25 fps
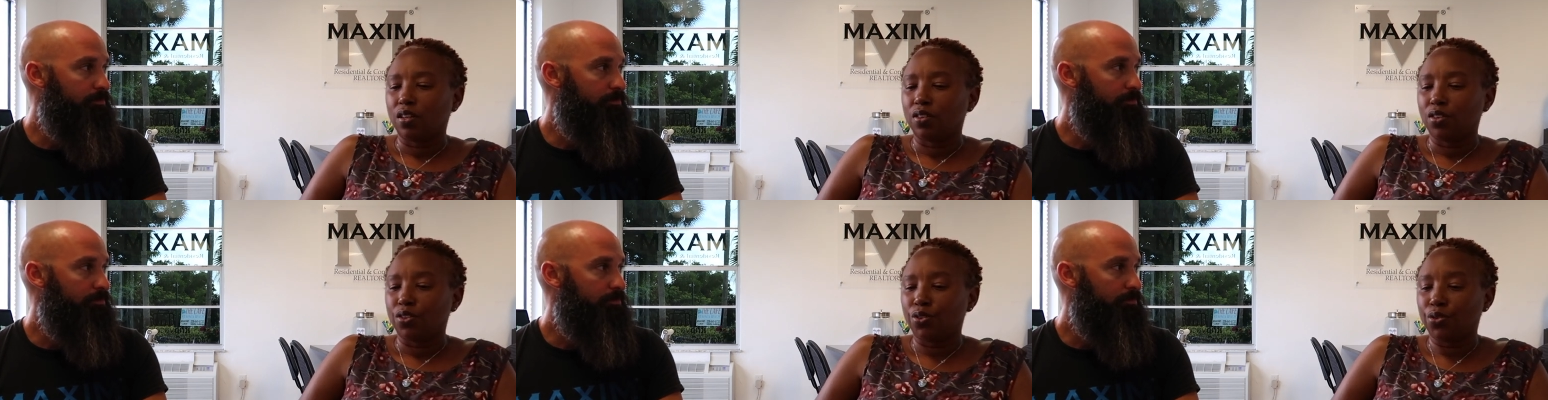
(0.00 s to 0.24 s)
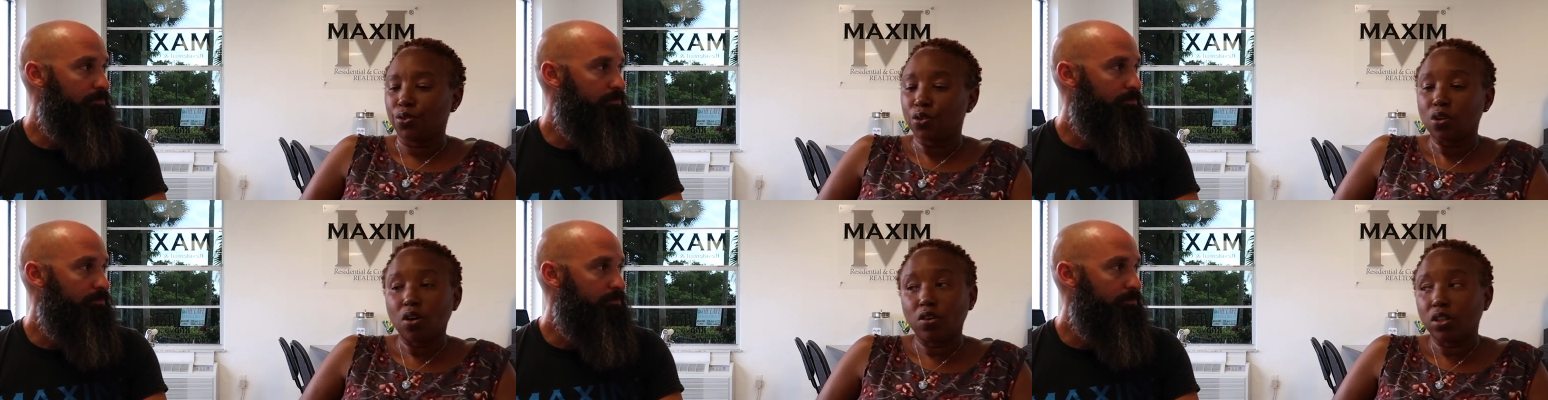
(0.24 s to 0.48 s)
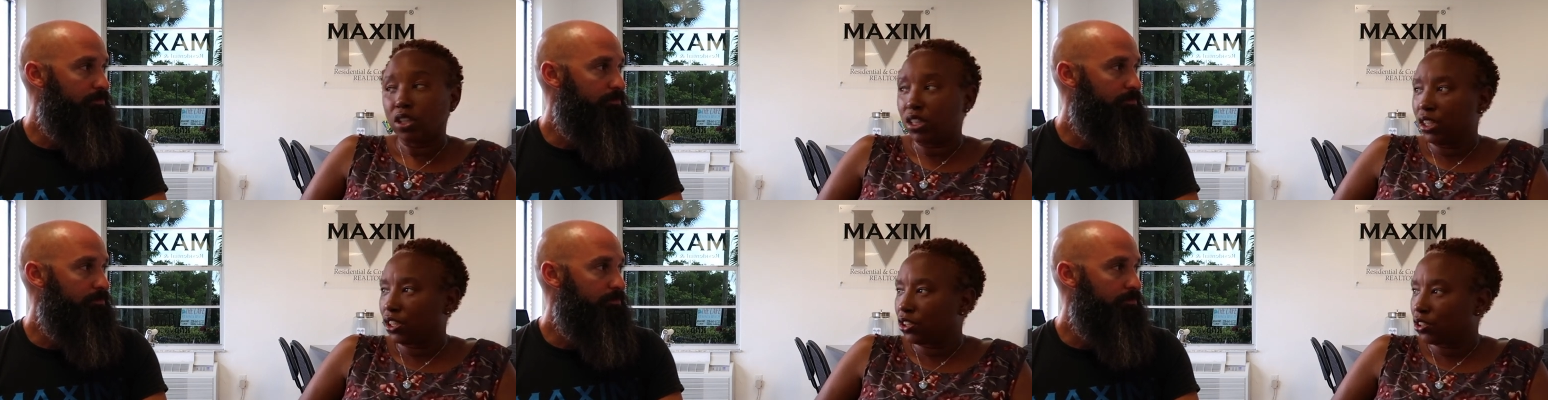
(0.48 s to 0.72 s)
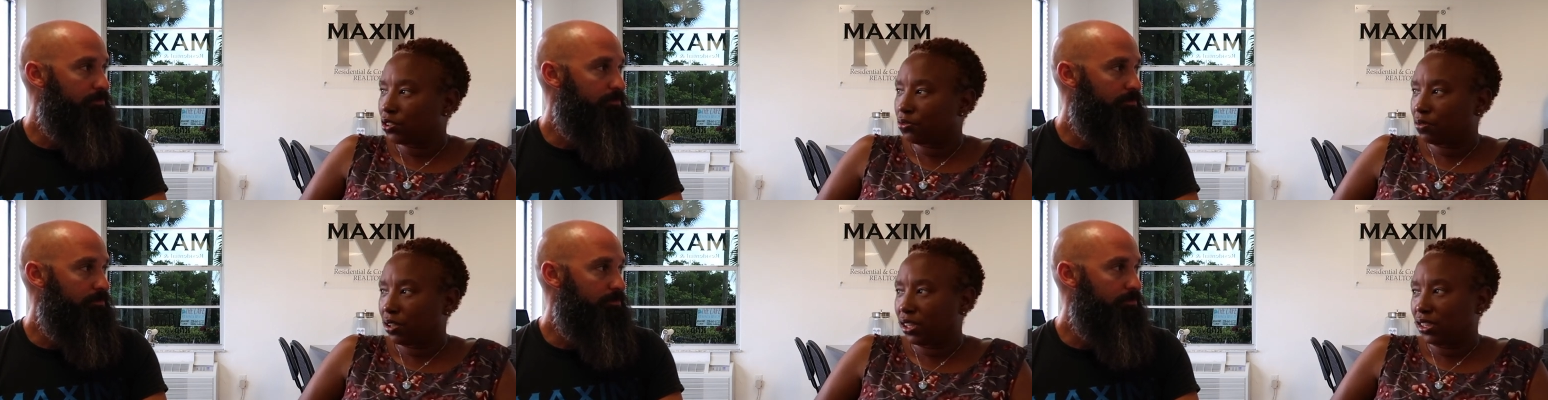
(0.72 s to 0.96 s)
Speaker 1: you're only
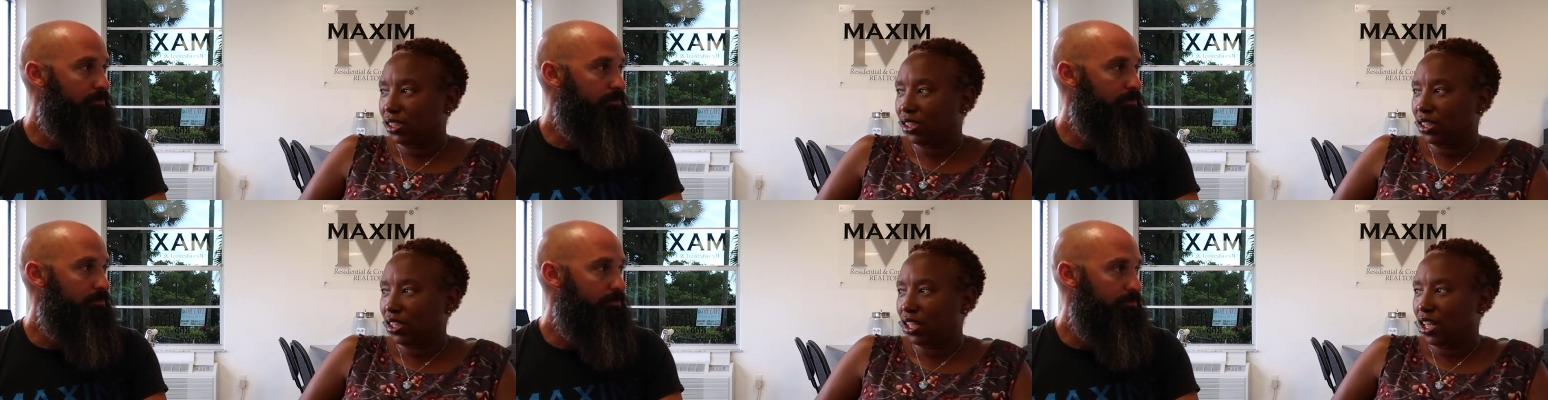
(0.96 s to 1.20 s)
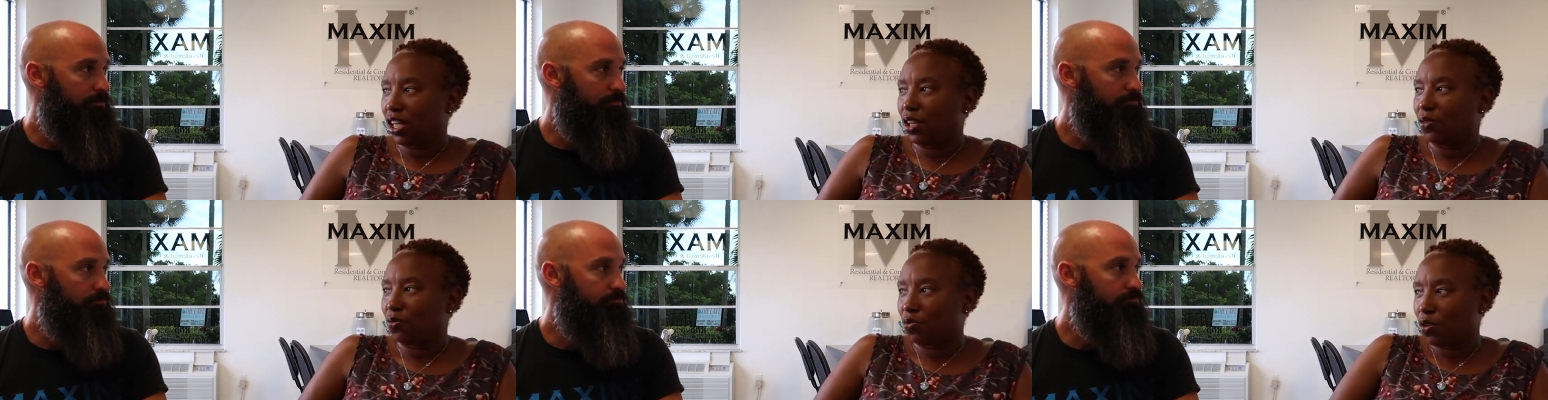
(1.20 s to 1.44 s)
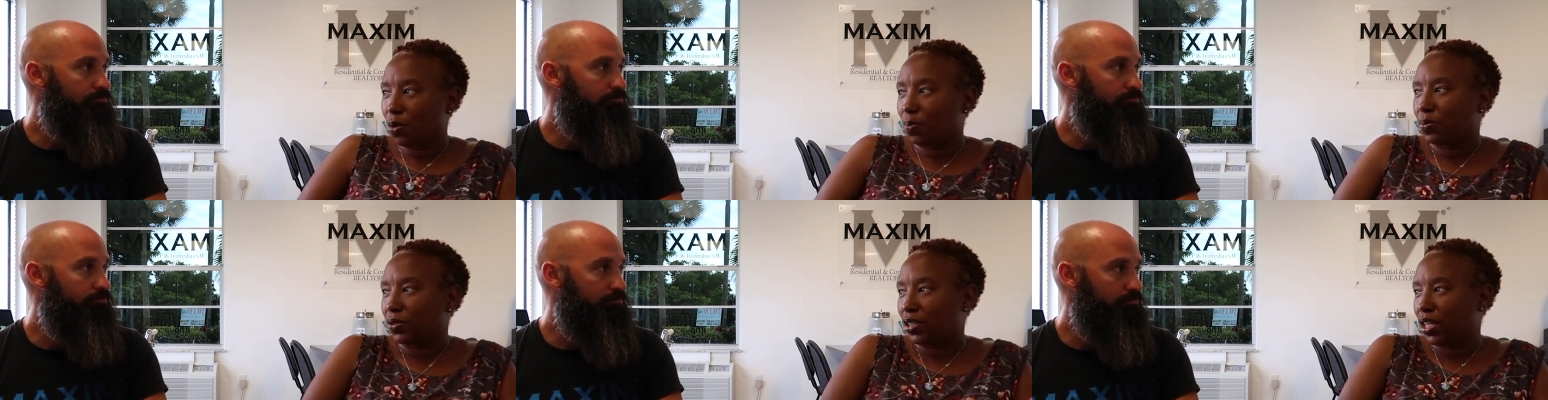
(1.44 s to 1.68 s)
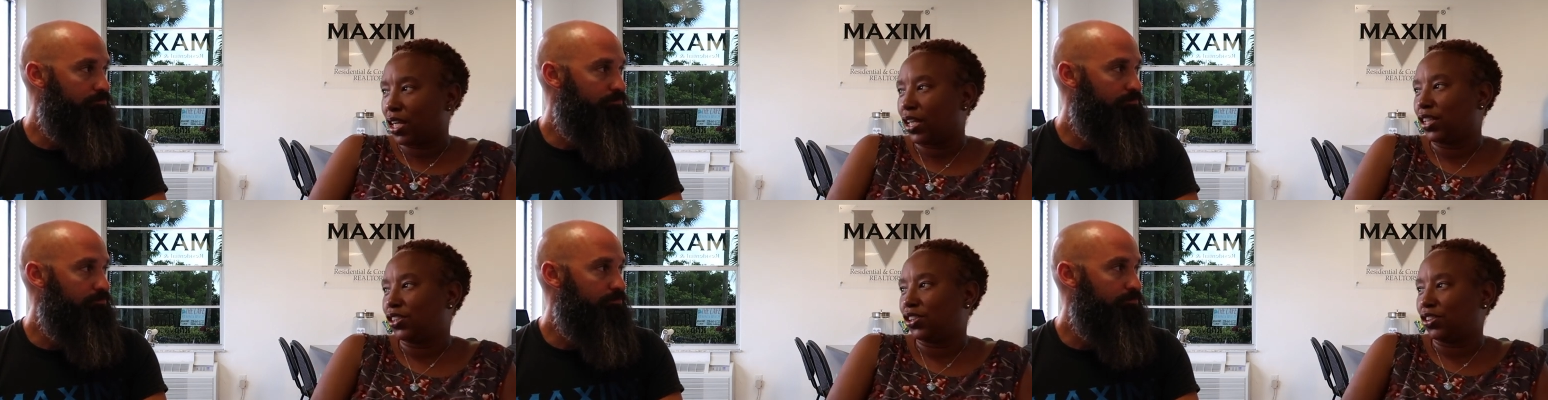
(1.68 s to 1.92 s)
interested in what
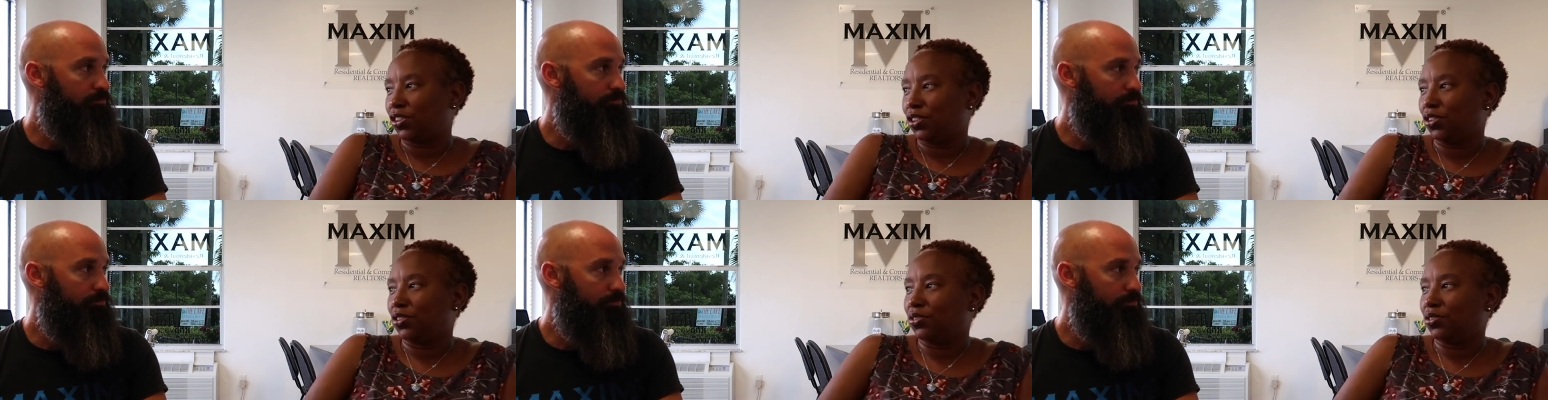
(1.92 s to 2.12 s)
pertains to